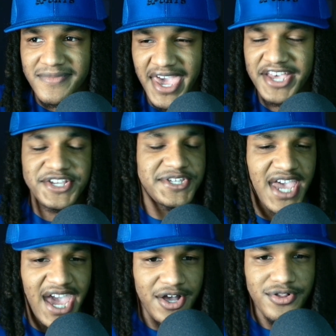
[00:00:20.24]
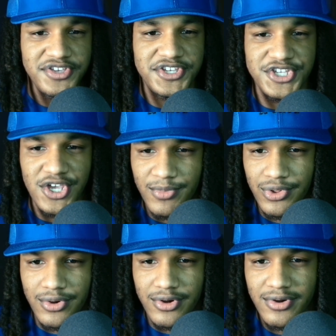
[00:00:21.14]
exactly
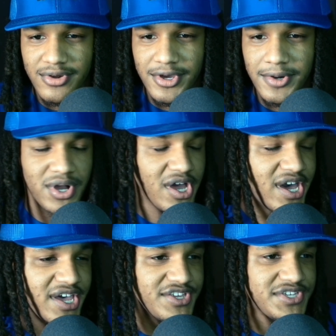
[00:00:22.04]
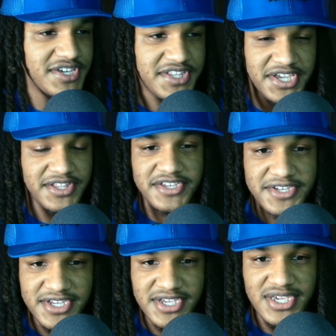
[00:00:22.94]
similar because
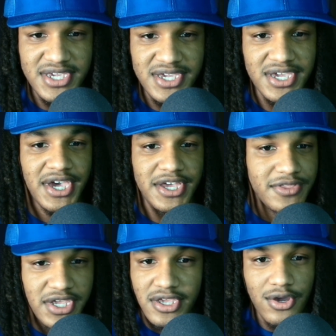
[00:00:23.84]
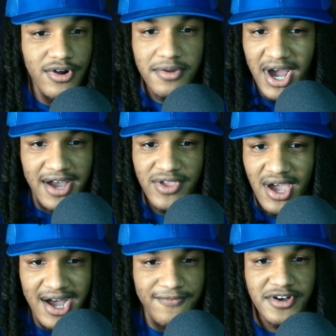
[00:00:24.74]
Tennessee Nico
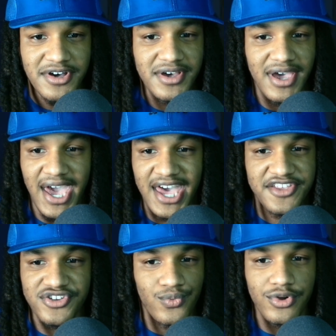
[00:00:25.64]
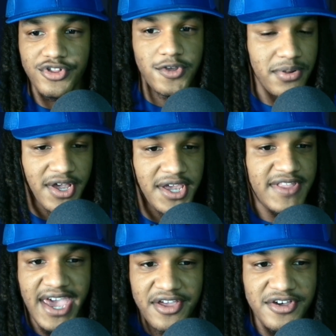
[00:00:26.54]
Iamaleava hasn't really played
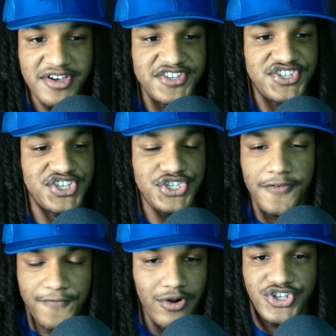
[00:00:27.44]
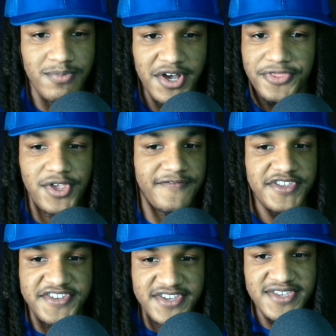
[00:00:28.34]
that good since the first month of the
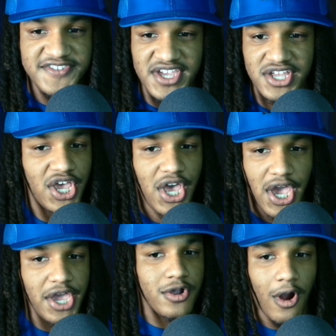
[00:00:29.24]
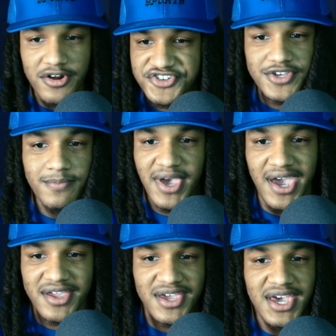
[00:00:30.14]
season. And Carson
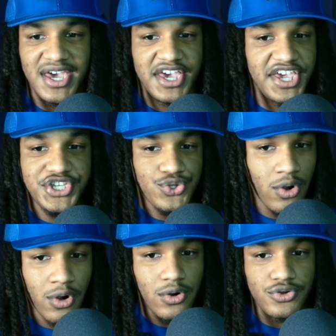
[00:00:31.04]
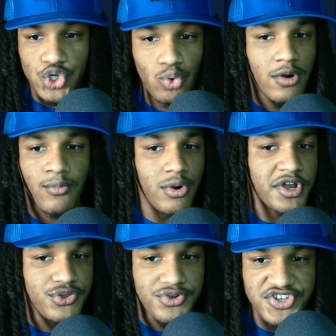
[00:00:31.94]
Beck, he's thrown two or more
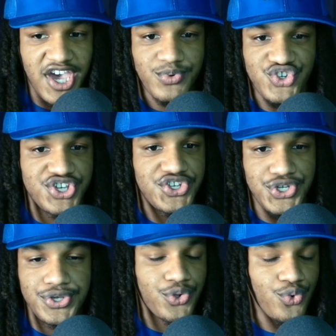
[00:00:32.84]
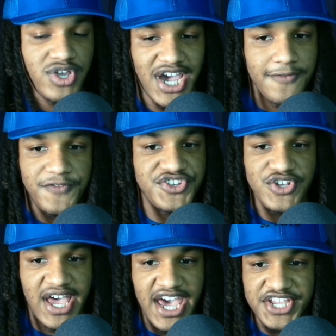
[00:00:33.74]
interceptions in three out of his
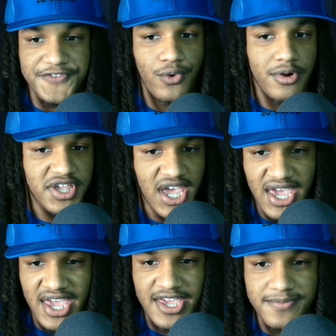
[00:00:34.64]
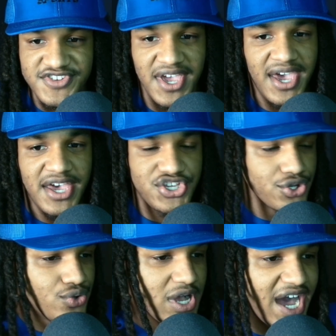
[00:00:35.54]
last four games. So
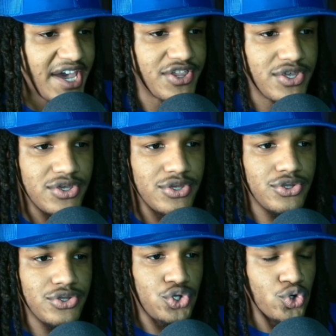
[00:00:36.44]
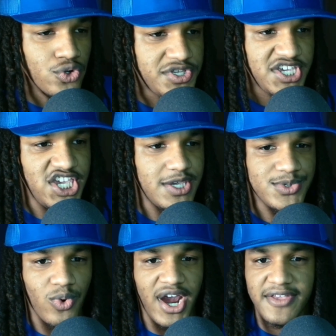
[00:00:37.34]
you got two teams
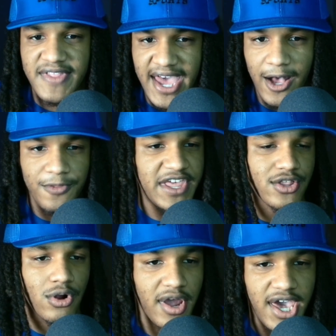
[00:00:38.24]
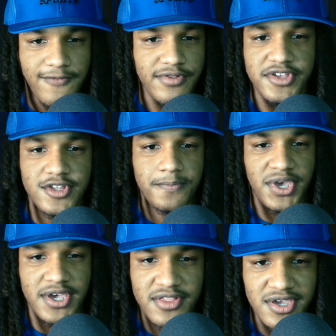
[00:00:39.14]
right now that are heavily
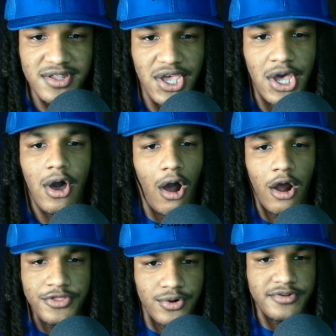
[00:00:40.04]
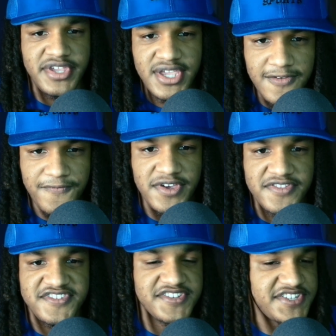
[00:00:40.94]
dependent on their
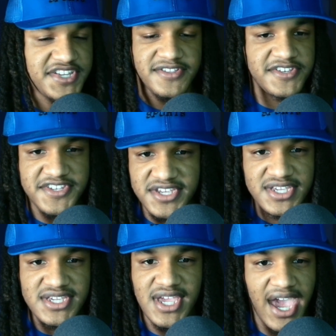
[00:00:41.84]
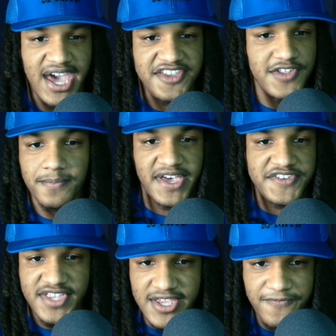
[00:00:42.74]
defenses. Tennessee has the
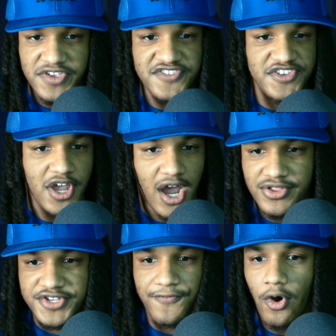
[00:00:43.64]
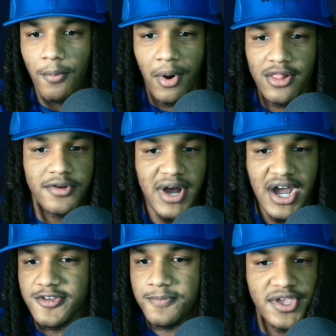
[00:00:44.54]
best defense in college football, in my
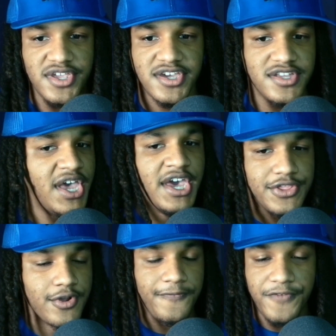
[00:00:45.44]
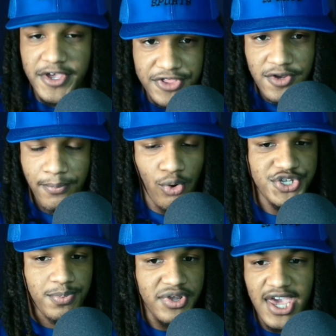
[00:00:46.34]
opinion. They're fifth in points
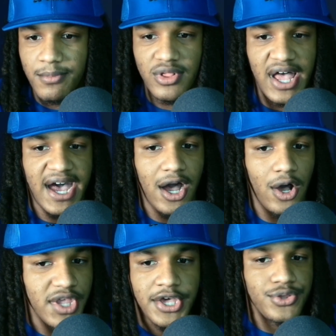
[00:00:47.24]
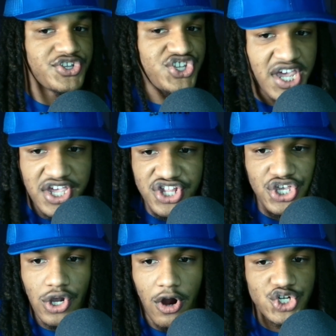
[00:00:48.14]
per game allowed. They're second in
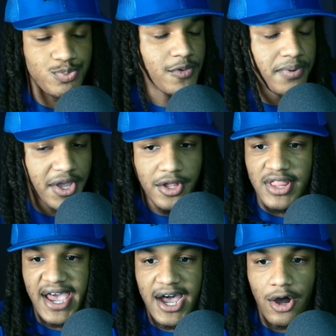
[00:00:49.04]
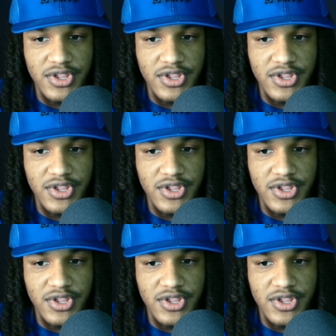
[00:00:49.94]
yards per play allowed.